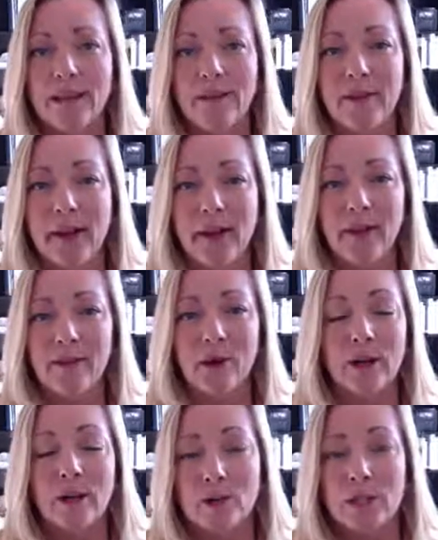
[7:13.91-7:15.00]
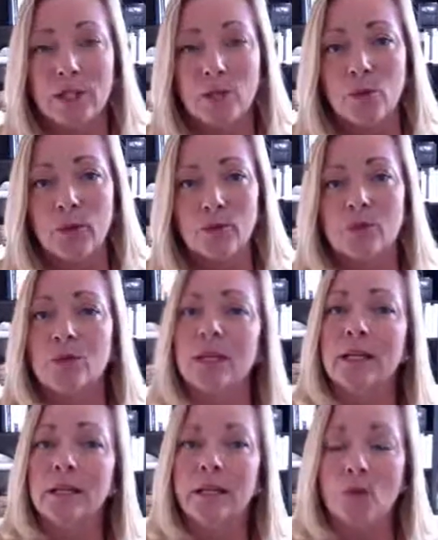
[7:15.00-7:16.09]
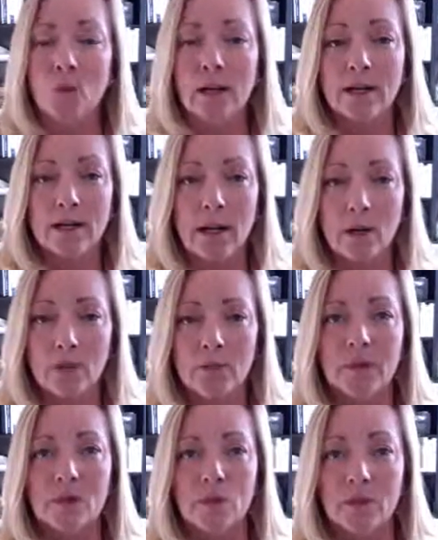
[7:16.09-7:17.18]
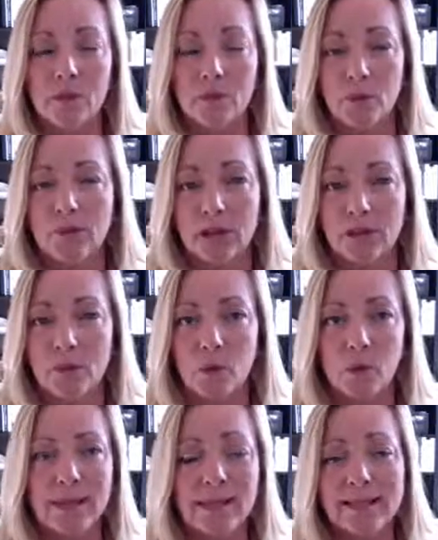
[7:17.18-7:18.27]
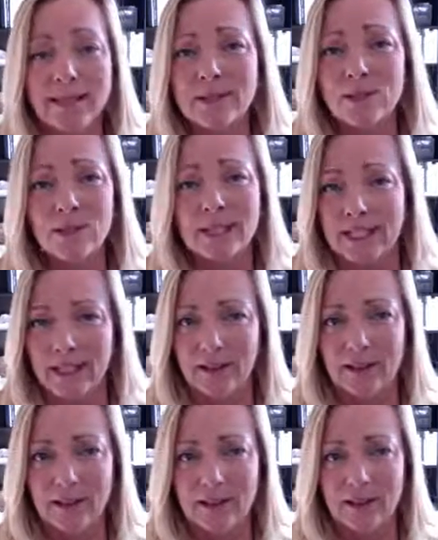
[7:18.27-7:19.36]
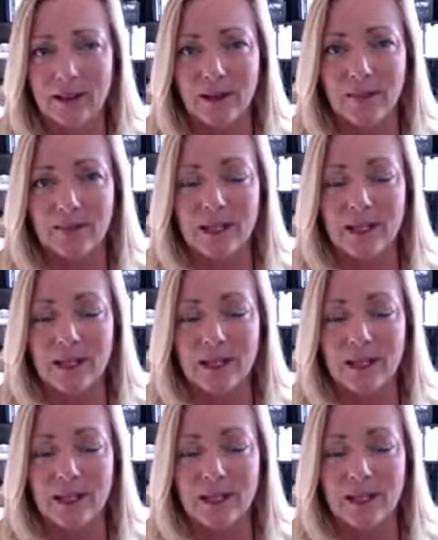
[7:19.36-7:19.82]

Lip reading: that are interested in what I'm doing, that want to help, that want to provide support, and it doesn't really take a lot of time.